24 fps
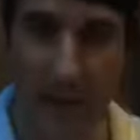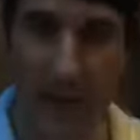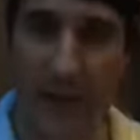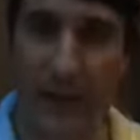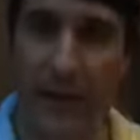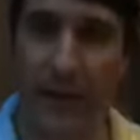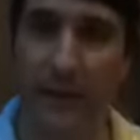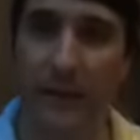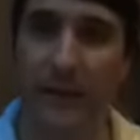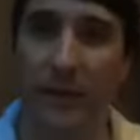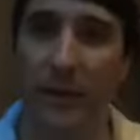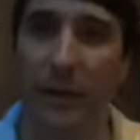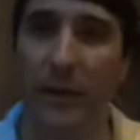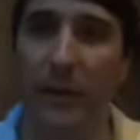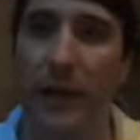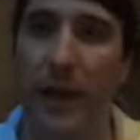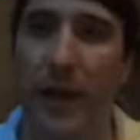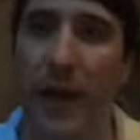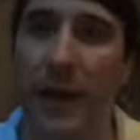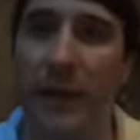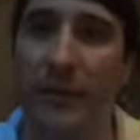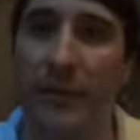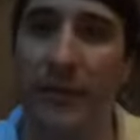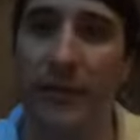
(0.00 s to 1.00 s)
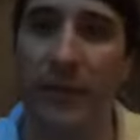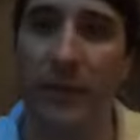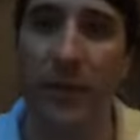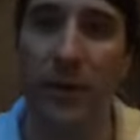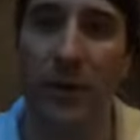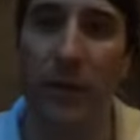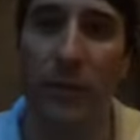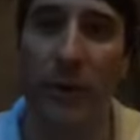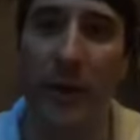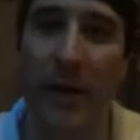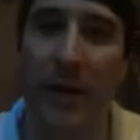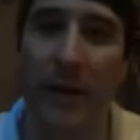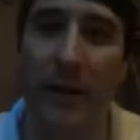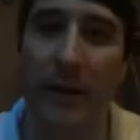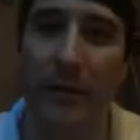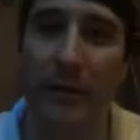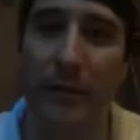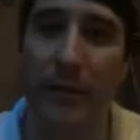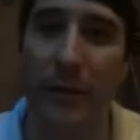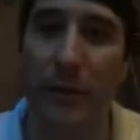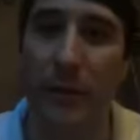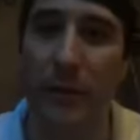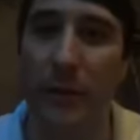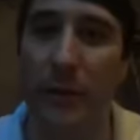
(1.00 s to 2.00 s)
I guess our live is gone. We had a
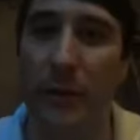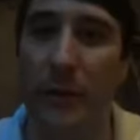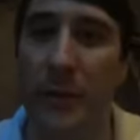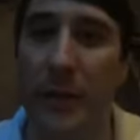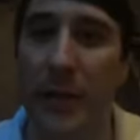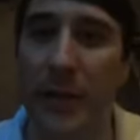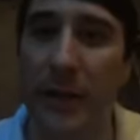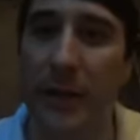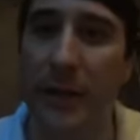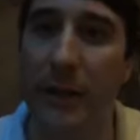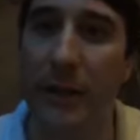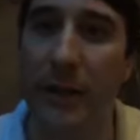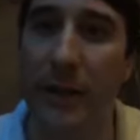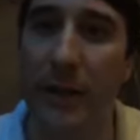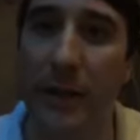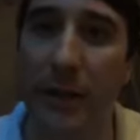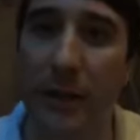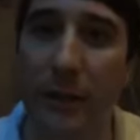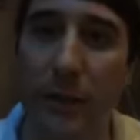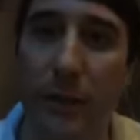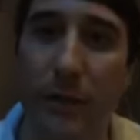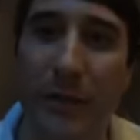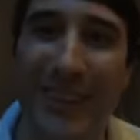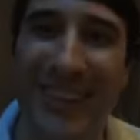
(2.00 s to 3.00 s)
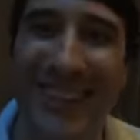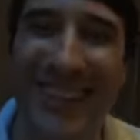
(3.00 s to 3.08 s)
viewer a minute ago.